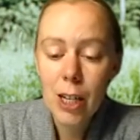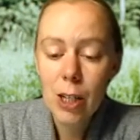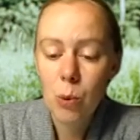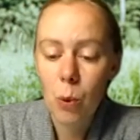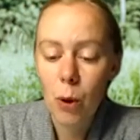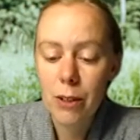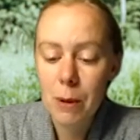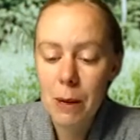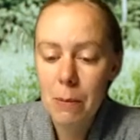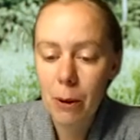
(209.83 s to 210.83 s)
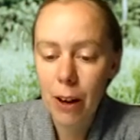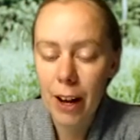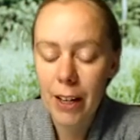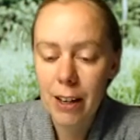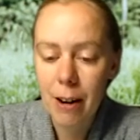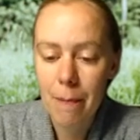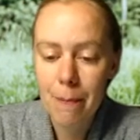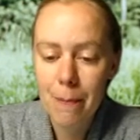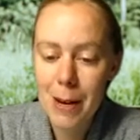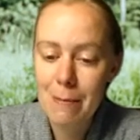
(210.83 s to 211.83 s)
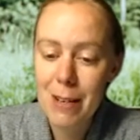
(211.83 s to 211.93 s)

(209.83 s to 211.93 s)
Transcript: towards people that may be